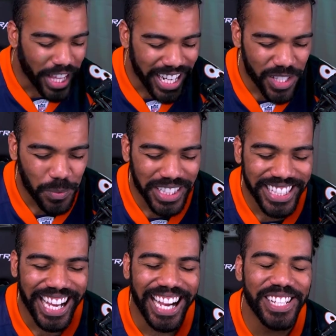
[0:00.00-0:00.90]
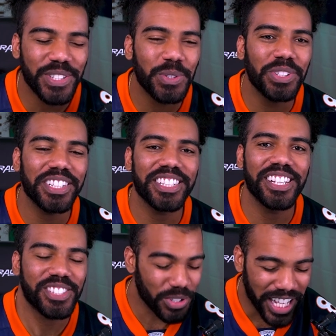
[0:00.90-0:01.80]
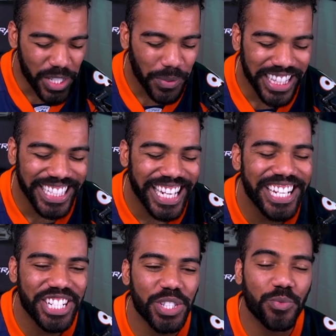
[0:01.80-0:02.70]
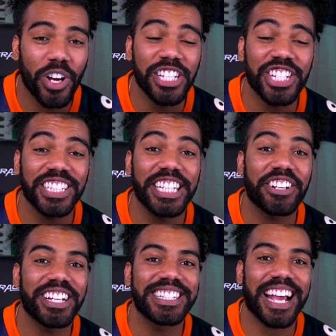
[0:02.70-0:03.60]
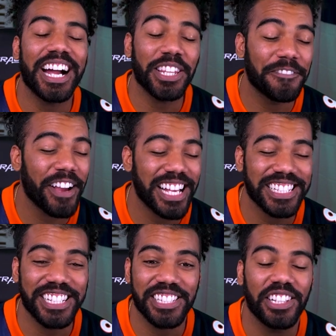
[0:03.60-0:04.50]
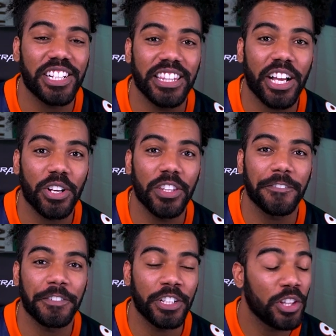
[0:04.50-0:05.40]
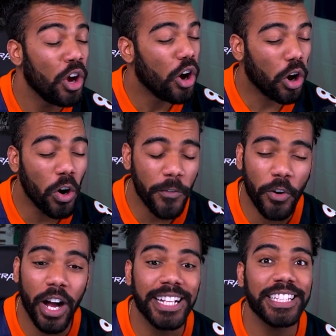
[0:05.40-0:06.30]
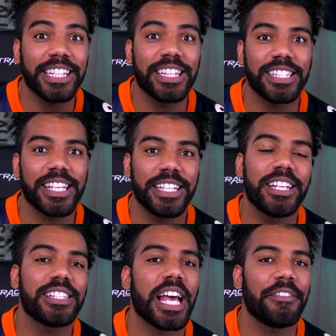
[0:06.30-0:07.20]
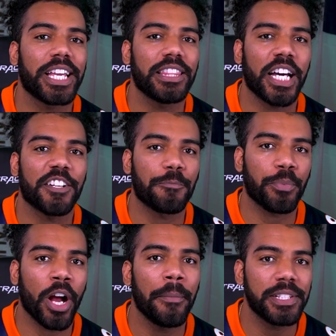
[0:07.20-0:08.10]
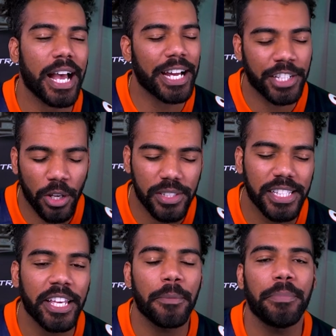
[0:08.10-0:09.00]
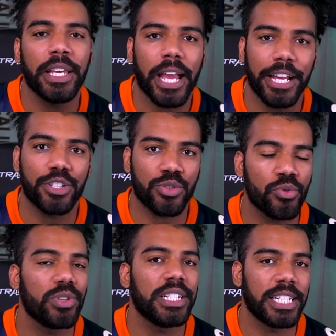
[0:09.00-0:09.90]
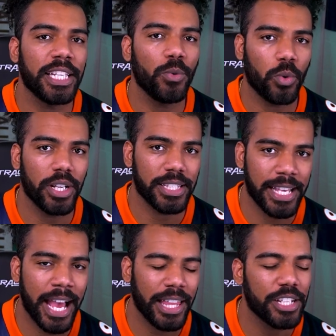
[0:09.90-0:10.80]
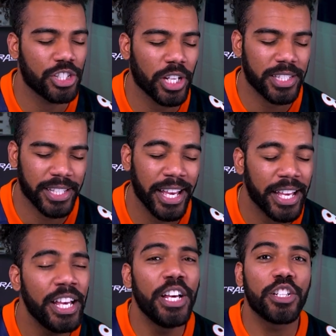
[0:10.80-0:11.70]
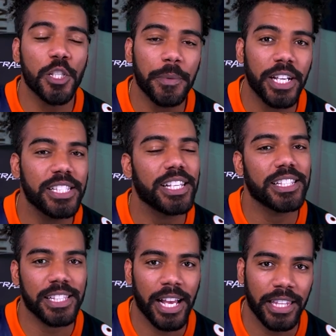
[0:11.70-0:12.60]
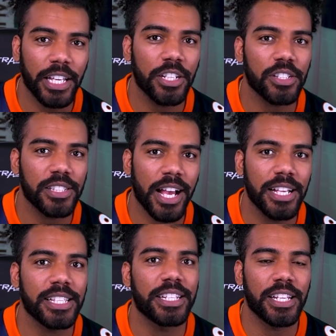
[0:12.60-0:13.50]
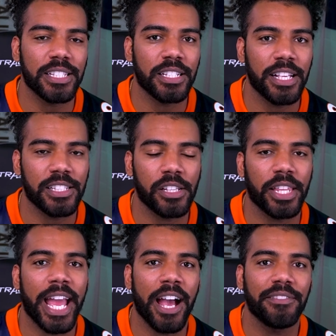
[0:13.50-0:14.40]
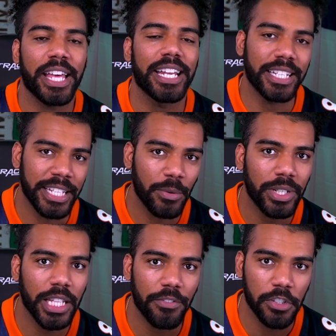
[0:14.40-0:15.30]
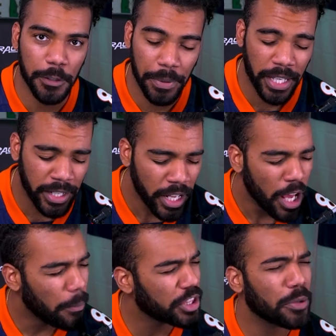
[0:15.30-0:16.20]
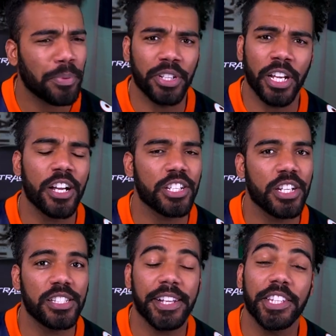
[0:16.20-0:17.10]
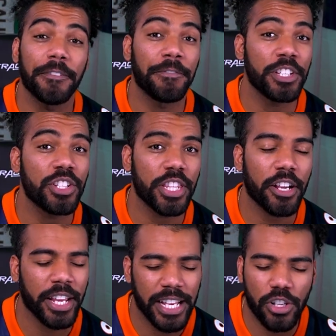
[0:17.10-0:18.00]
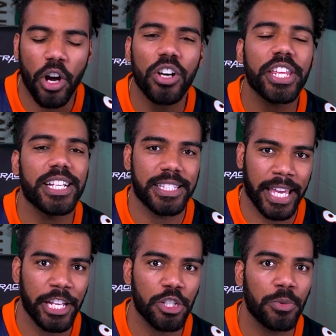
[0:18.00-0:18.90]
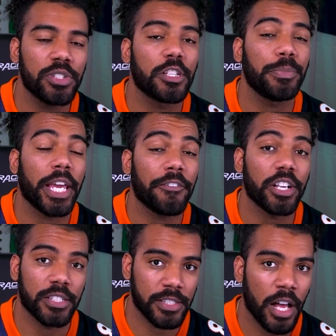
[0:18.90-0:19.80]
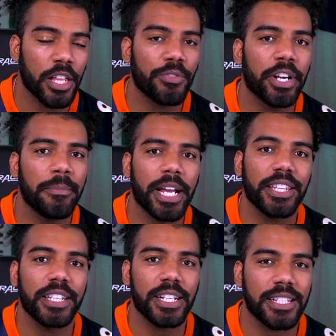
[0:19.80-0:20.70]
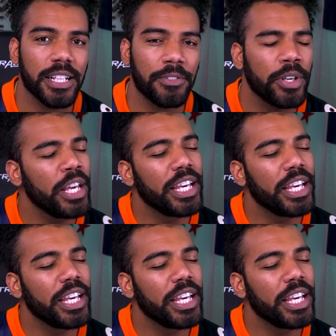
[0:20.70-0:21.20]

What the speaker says: that is what the high school So that is what the nation's rushing leader in Tyler Vasey is looking like on the field. Overall, I think that this kid does have a lot of promise. I don't see him being a true D1 talent just yet, just because he is slightly undersized and doesn't necessarily have that D1 level speed. But the production is there, the vision there. He has all the intangibles to be a very solid running back at the next level.